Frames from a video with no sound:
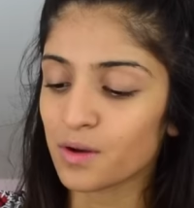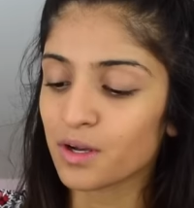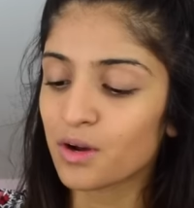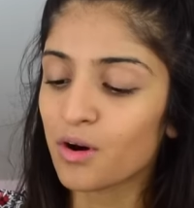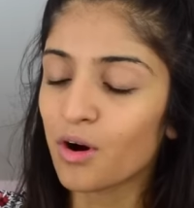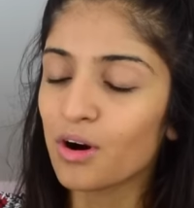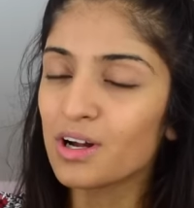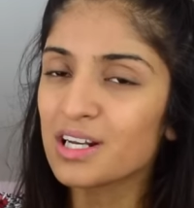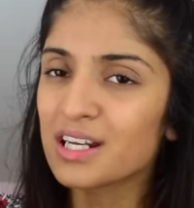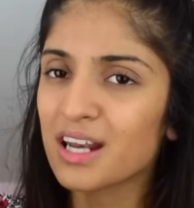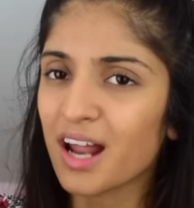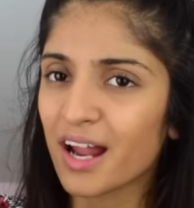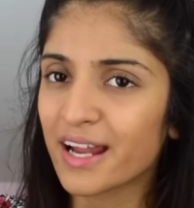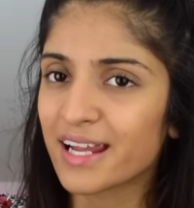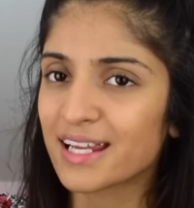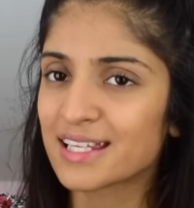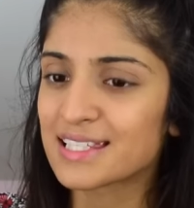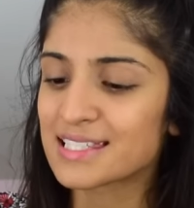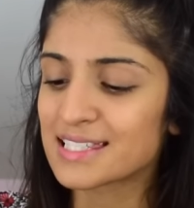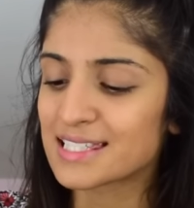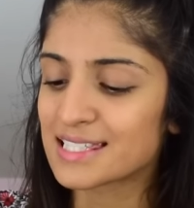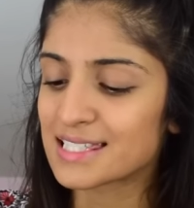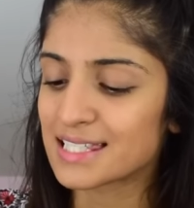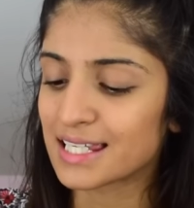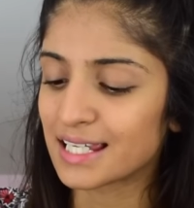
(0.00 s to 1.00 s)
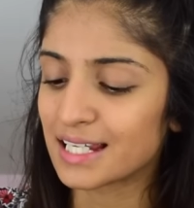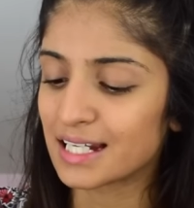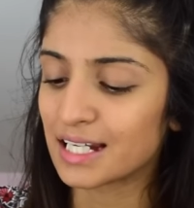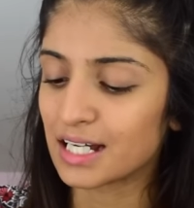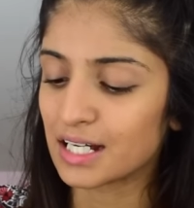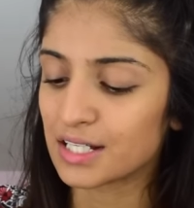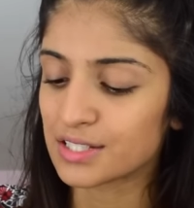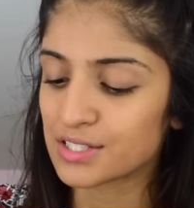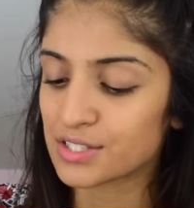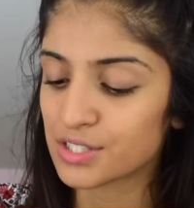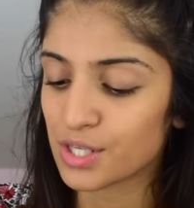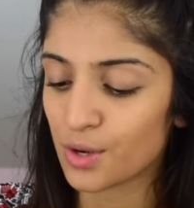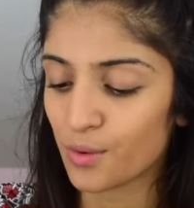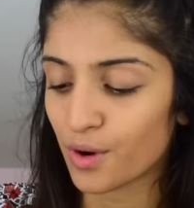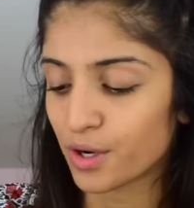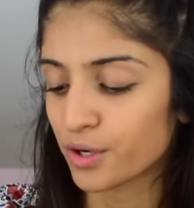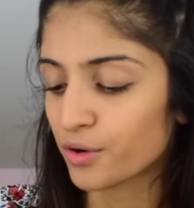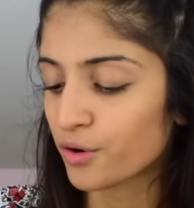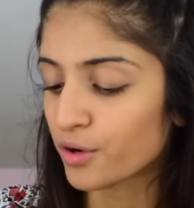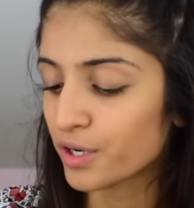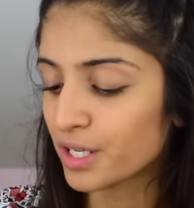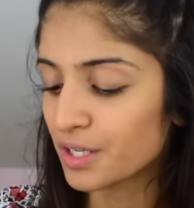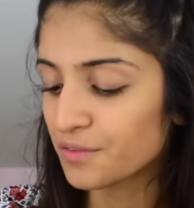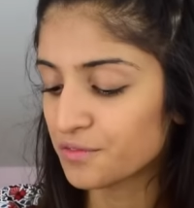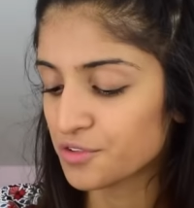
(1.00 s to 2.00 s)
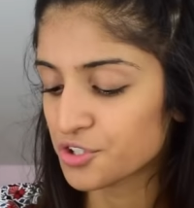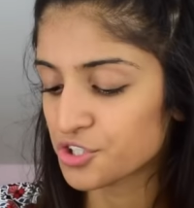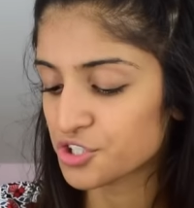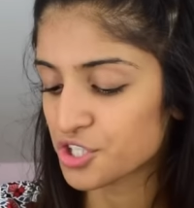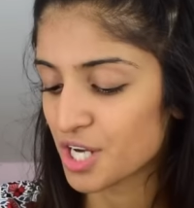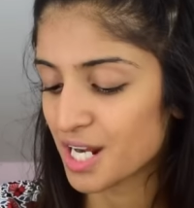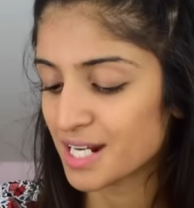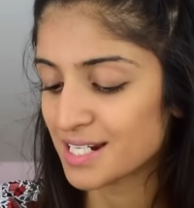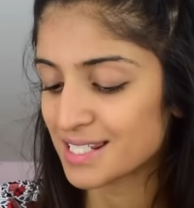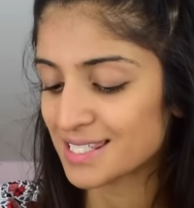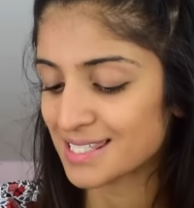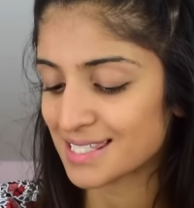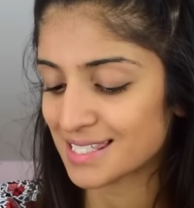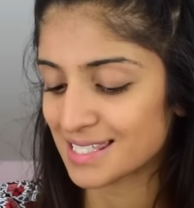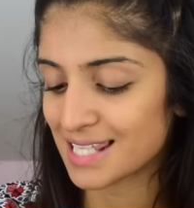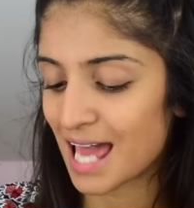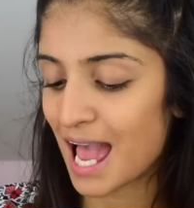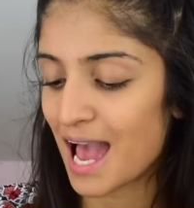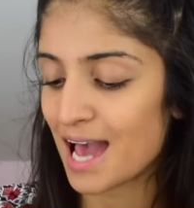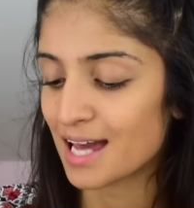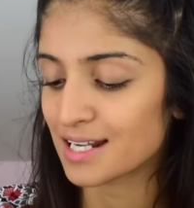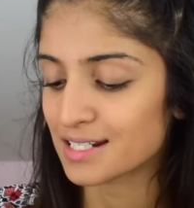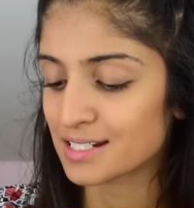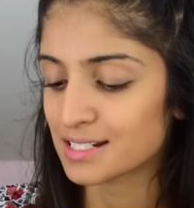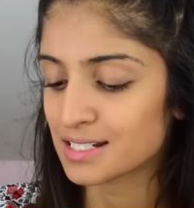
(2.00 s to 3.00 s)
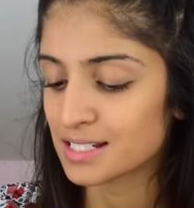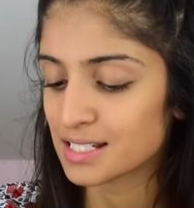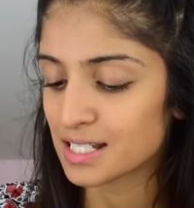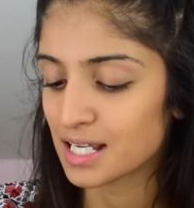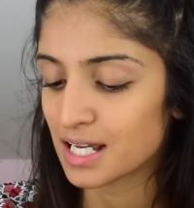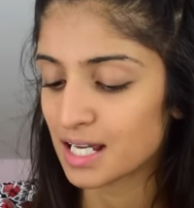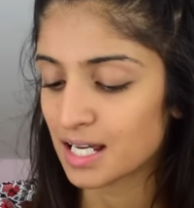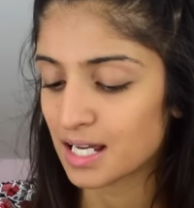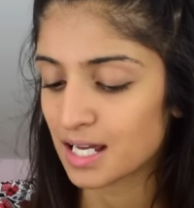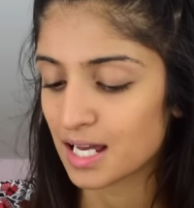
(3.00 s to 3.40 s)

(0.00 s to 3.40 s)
I got a light concealer, so I got it in the shade Sand.